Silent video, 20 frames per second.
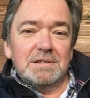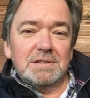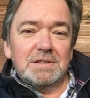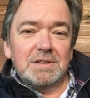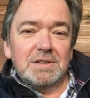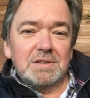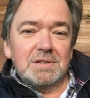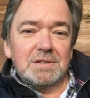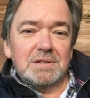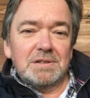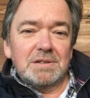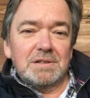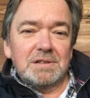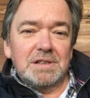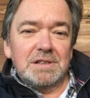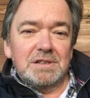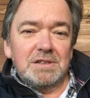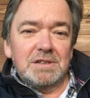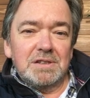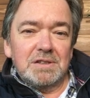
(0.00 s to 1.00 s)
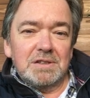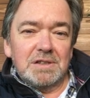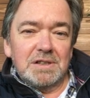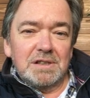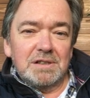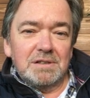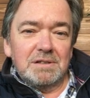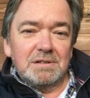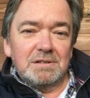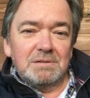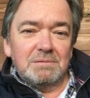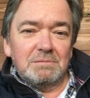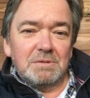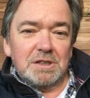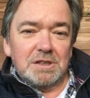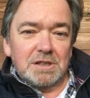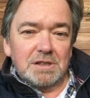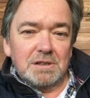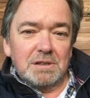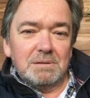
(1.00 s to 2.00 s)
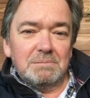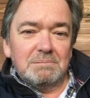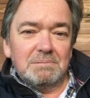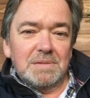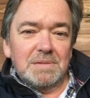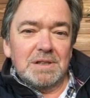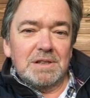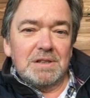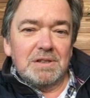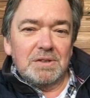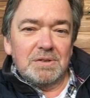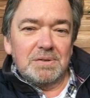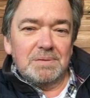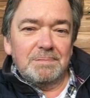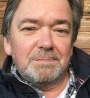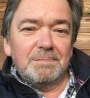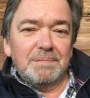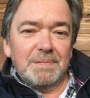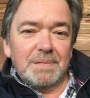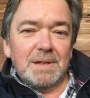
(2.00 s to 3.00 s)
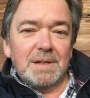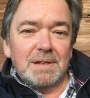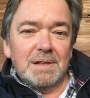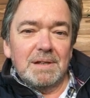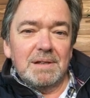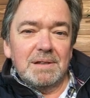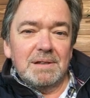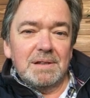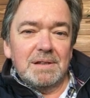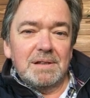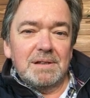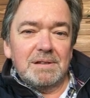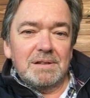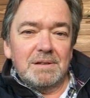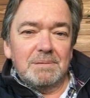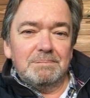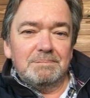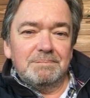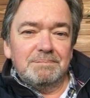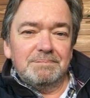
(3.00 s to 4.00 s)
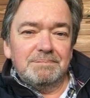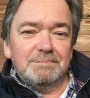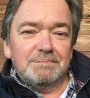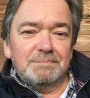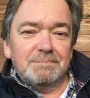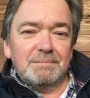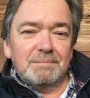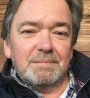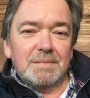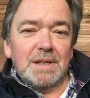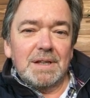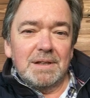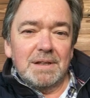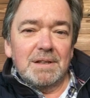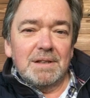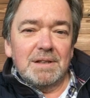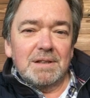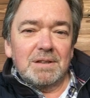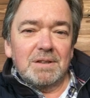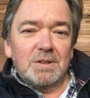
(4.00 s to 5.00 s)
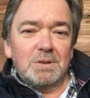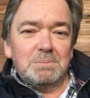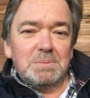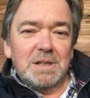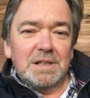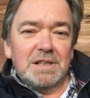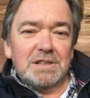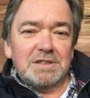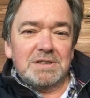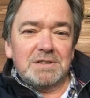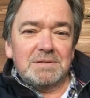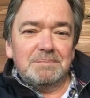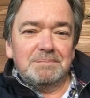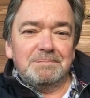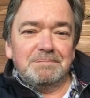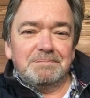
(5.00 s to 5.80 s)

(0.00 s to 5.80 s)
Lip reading: to lead you in worship and you'll hear them. God bless.